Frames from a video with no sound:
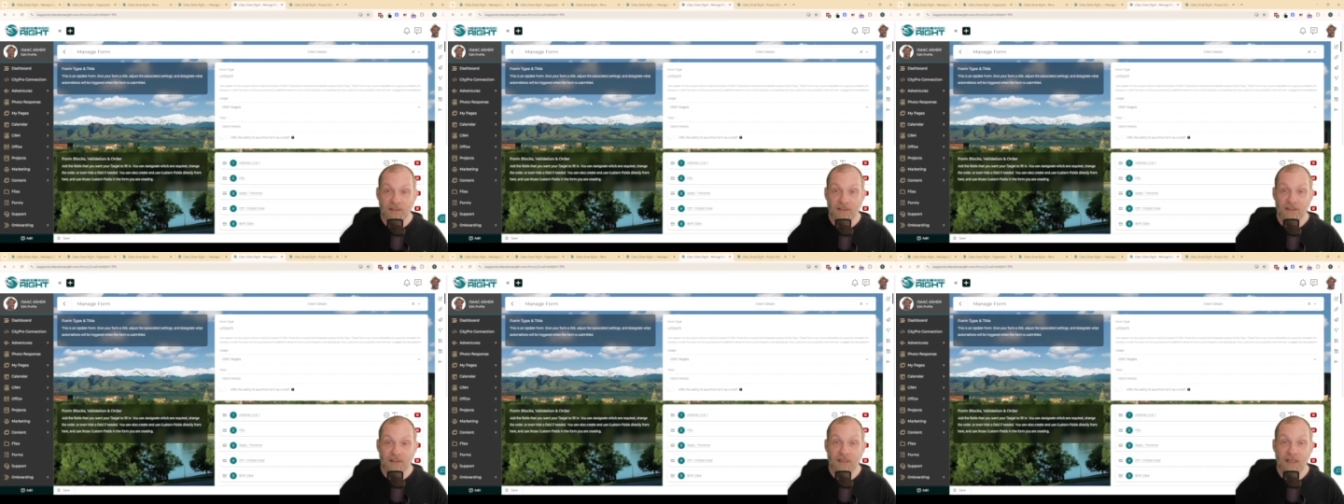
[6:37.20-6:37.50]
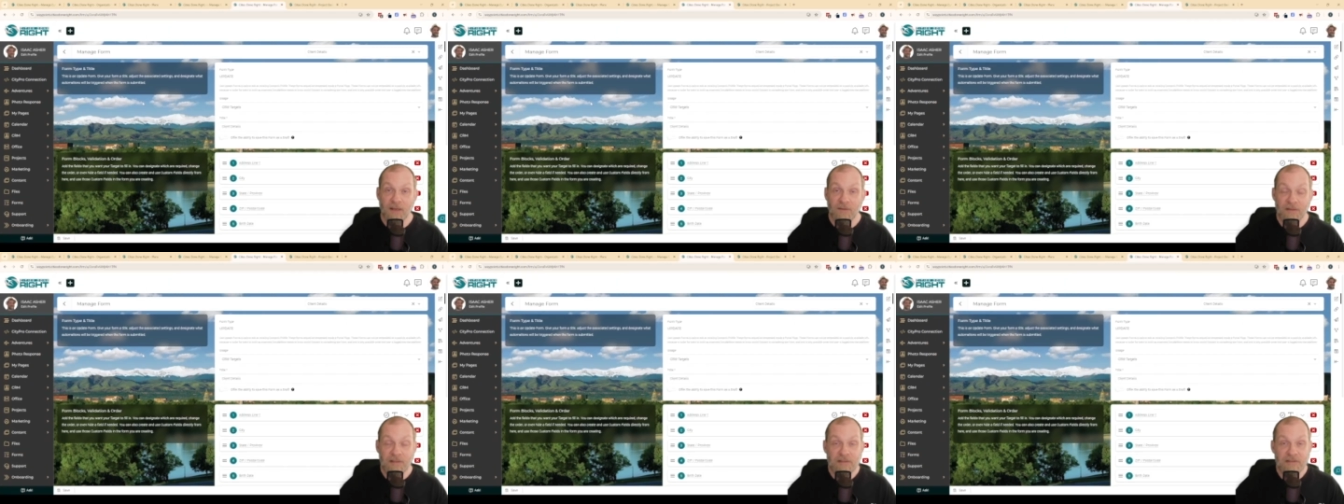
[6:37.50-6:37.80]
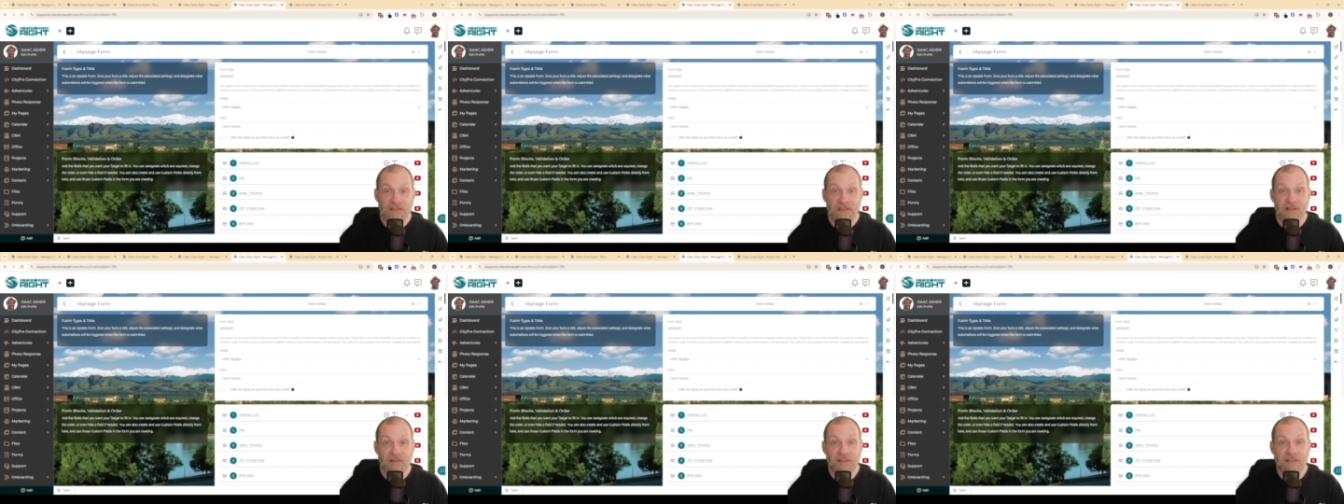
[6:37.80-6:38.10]
Now let's
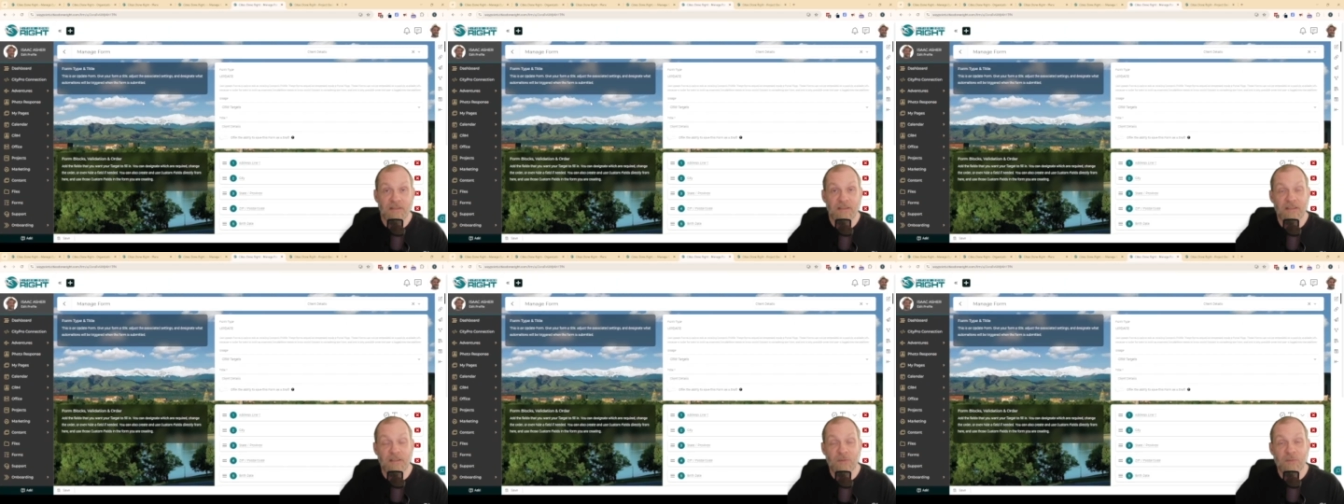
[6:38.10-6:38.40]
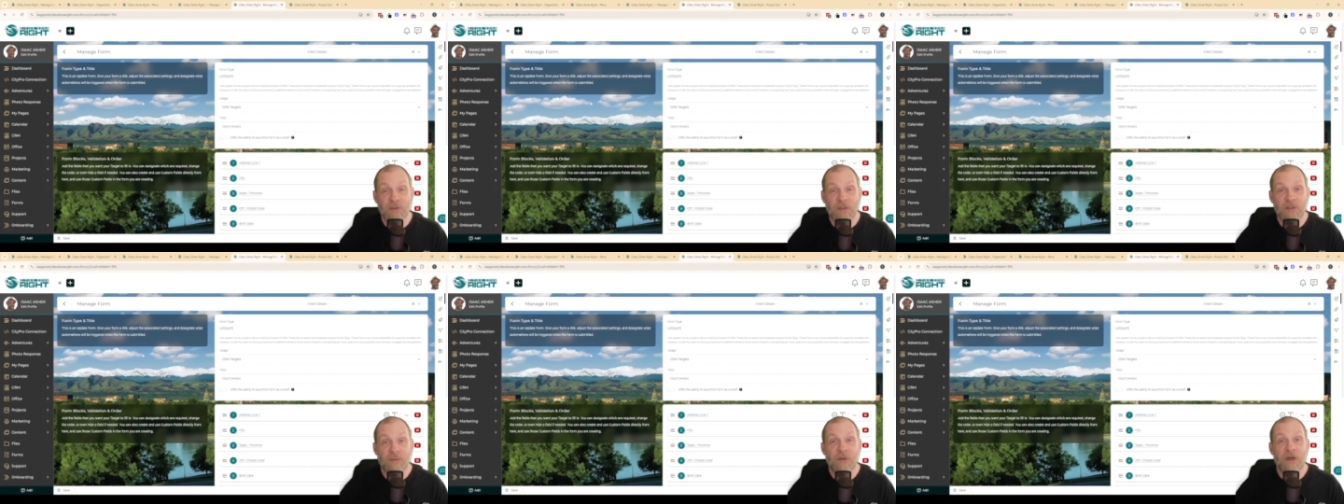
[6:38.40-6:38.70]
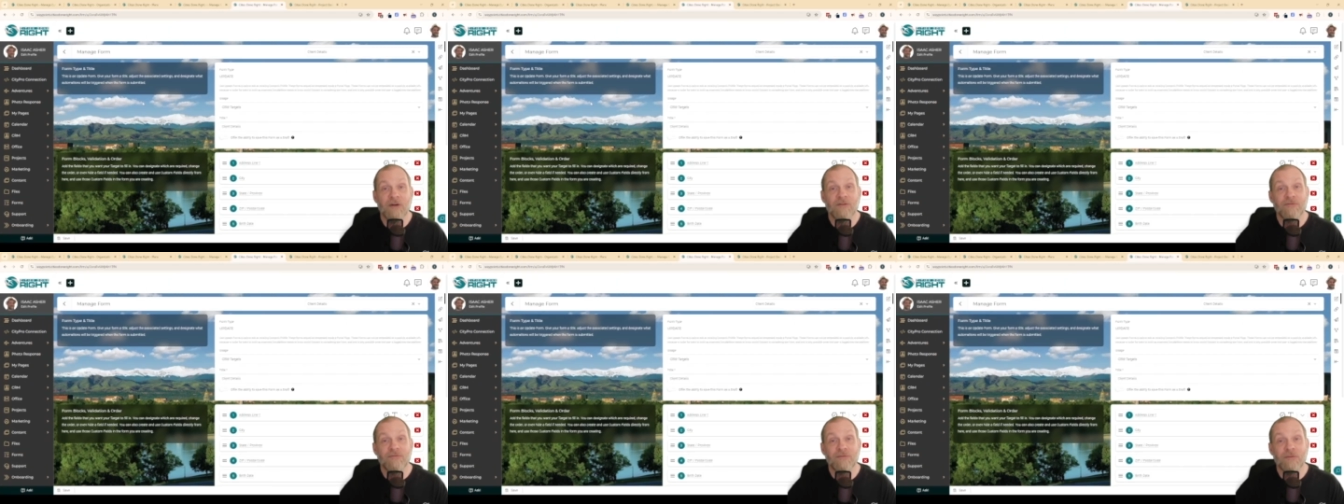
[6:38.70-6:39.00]
talk a little bit
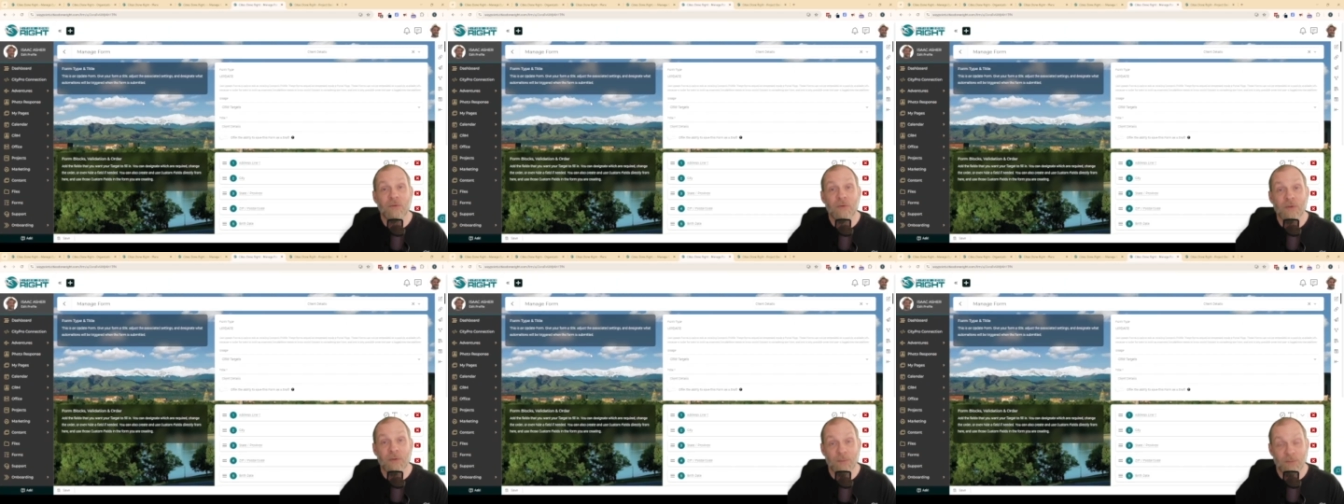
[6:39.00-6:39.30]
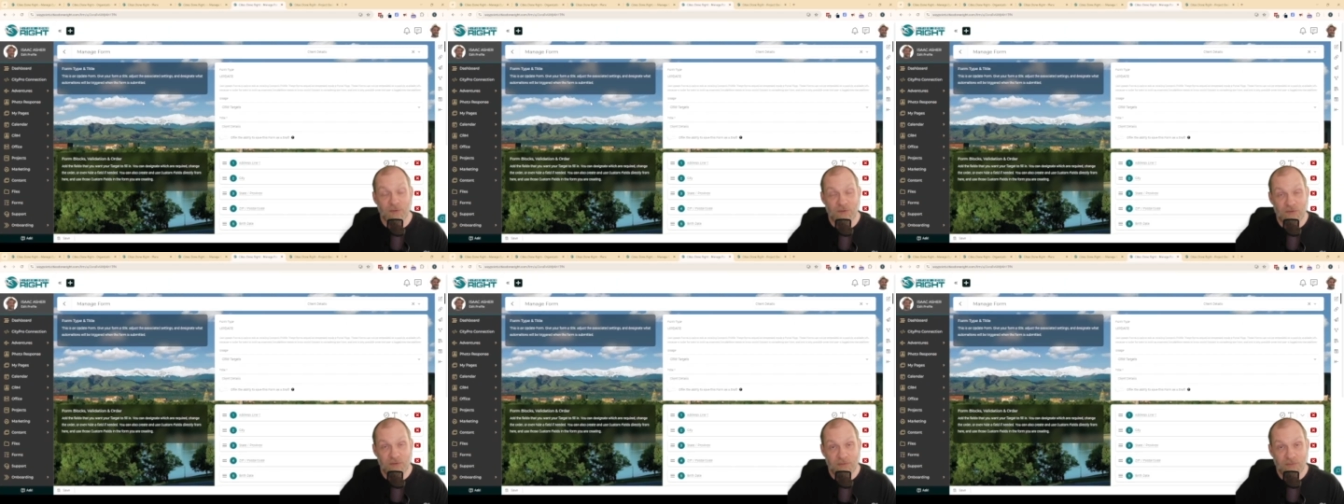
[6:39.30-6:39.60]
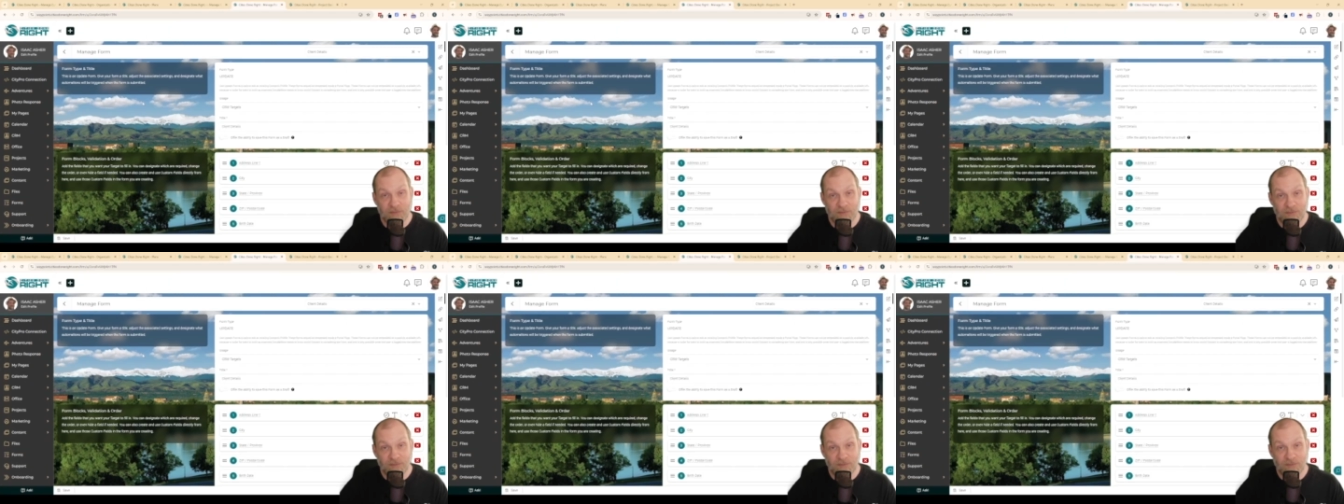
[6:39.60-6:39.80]
about forms.